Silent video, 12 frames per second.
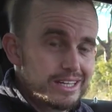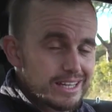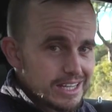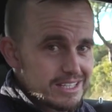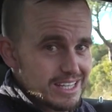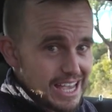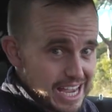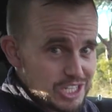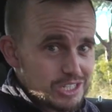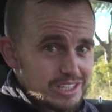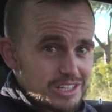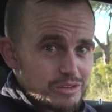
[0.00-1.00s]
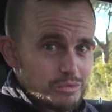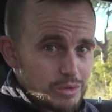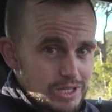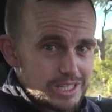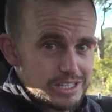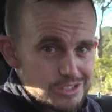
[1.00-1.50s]
it's actually
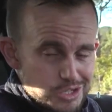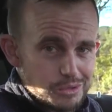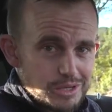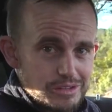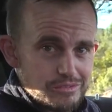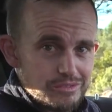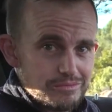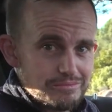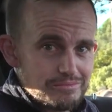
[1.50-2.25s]
really intuitive.